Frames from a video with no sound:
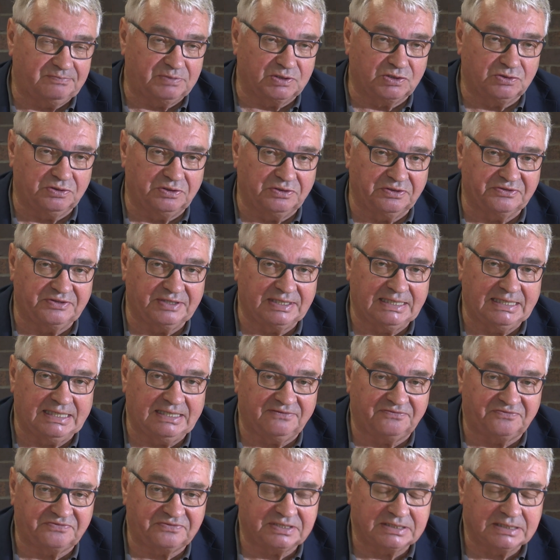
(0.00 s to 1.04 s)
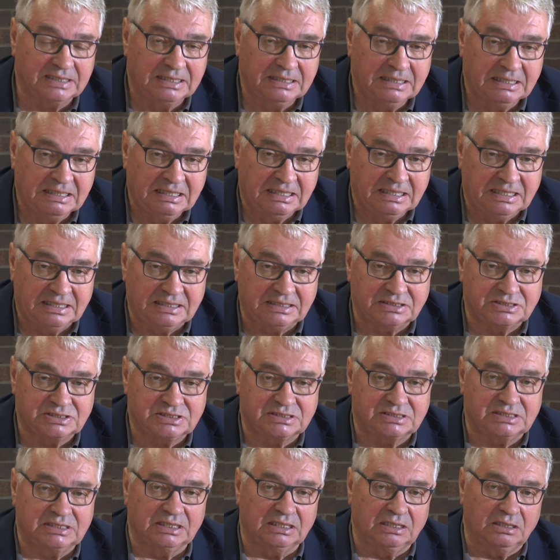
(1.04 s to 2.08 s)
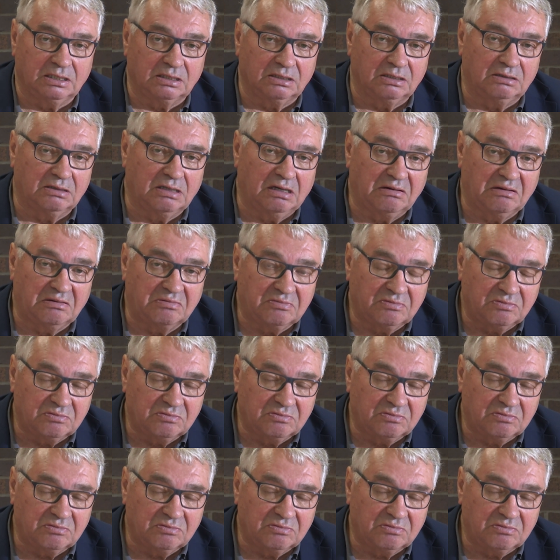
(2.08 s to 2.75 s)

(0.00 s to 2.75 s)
because the left is still uh,